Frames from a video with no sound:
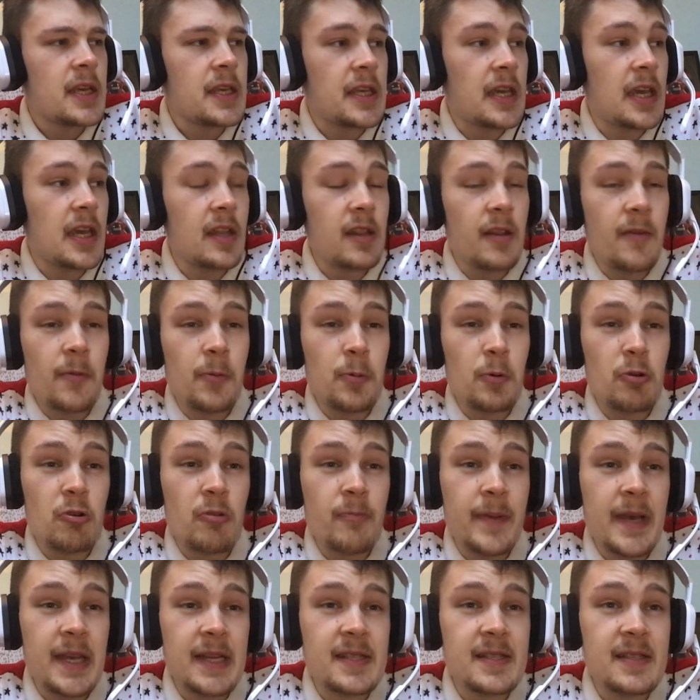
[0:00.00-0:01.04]
yeah, Liverpool
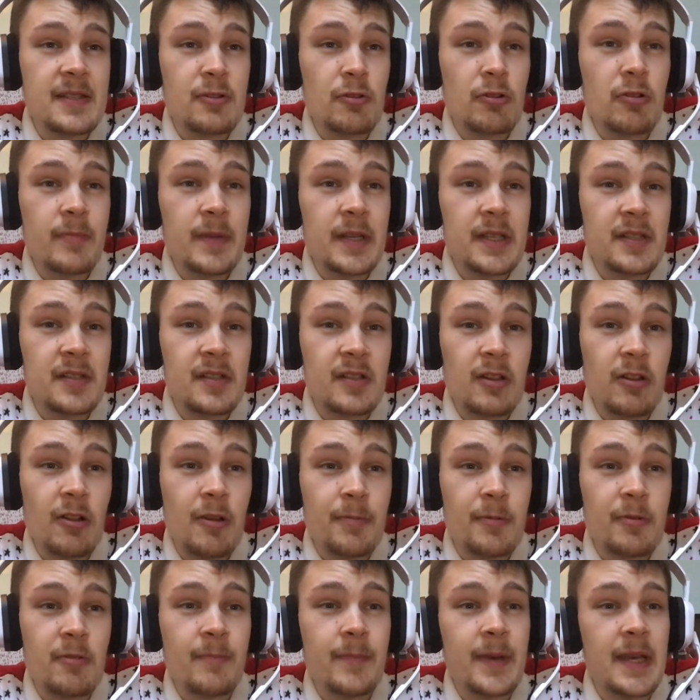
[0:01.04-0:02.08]
going back to Dortmund,
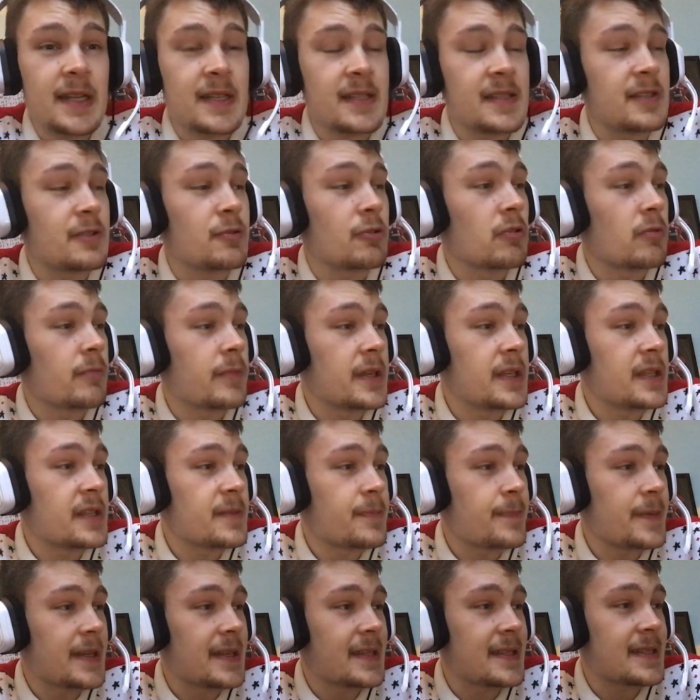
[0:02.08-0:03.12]
Klopp going back to
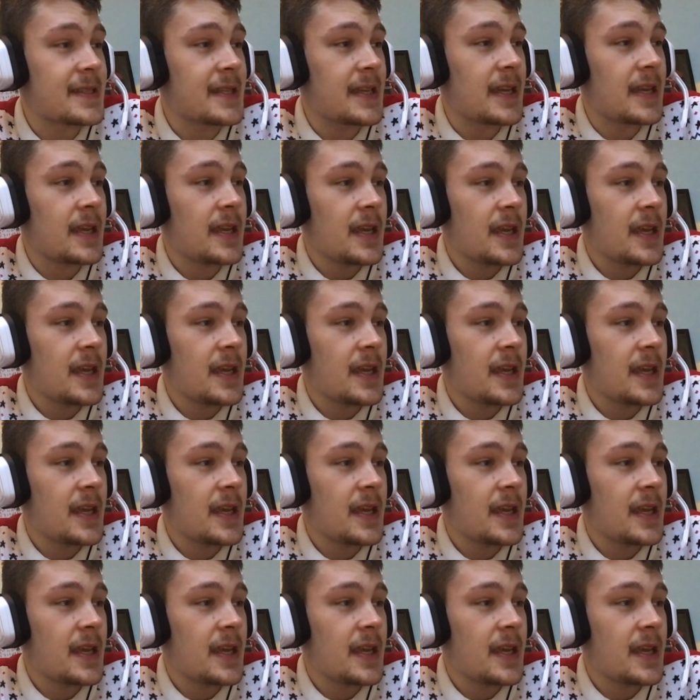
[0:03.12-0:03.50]
Dortmund, but